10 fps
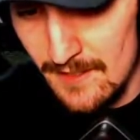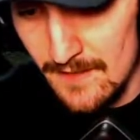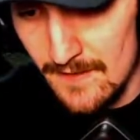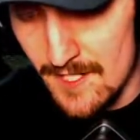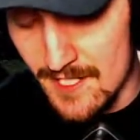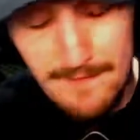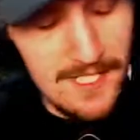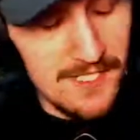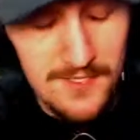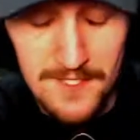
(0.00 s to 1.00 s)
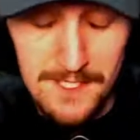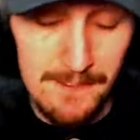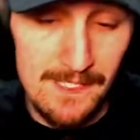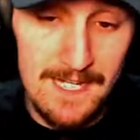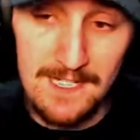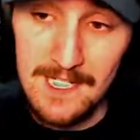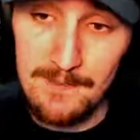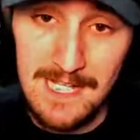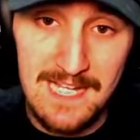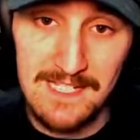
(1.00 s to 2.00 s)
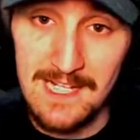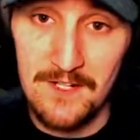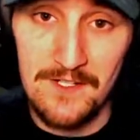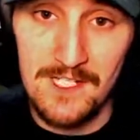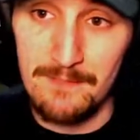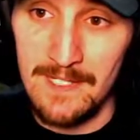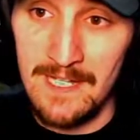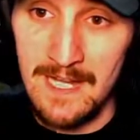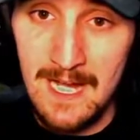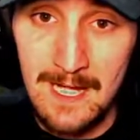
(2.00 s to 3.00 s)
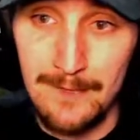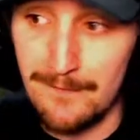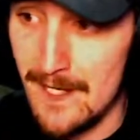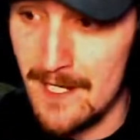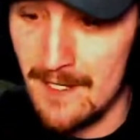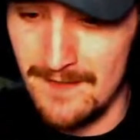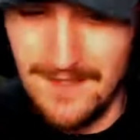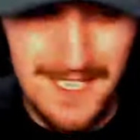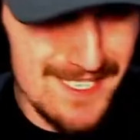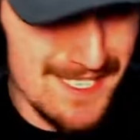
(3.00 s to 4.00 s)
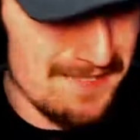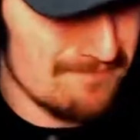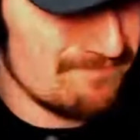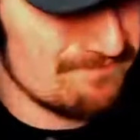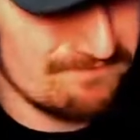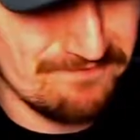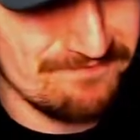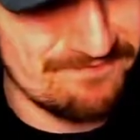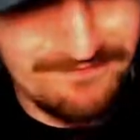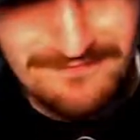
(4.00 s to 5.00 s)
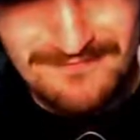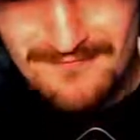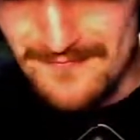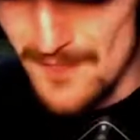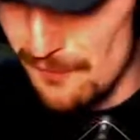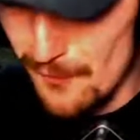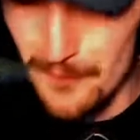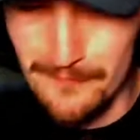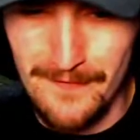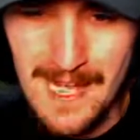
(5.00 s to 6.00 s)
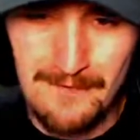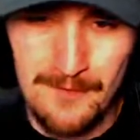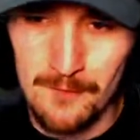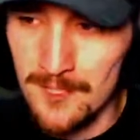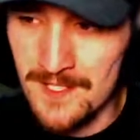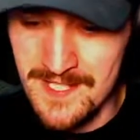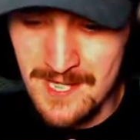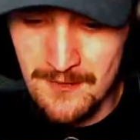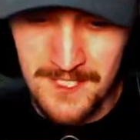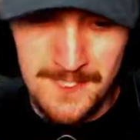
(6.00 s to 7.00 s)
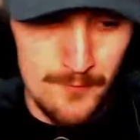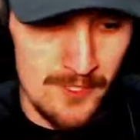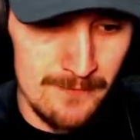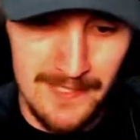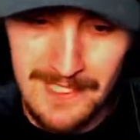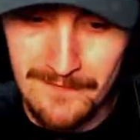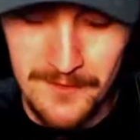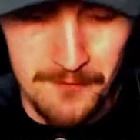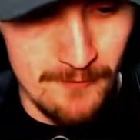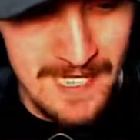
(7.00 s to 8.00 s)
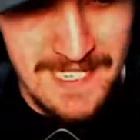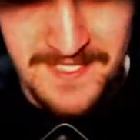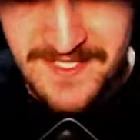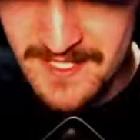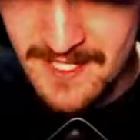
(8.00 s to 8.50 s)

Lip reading: Talking about a dude that's been lighting up. Castellanos has been on fire. I think he's at 4 or 5 home runs now at this point, playing for the Reds.